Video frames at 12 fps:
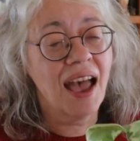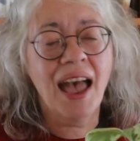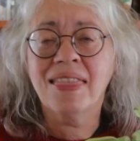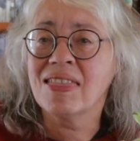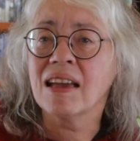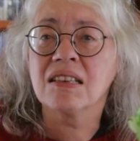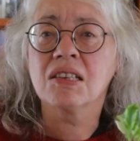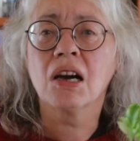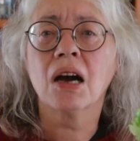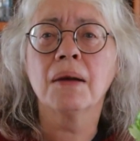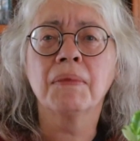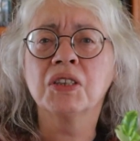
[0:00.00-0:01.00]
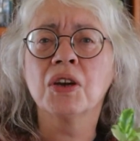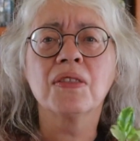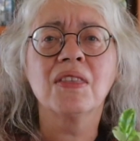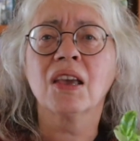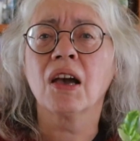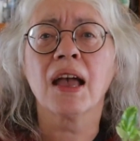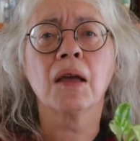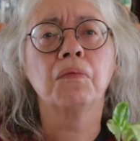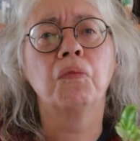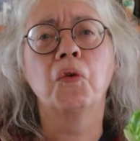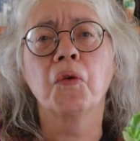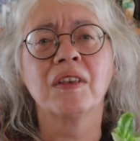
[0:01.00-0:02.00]
At that time, I don't think I had
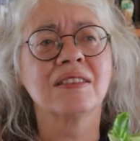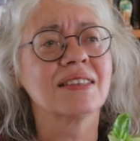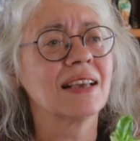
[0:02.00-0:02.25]
more than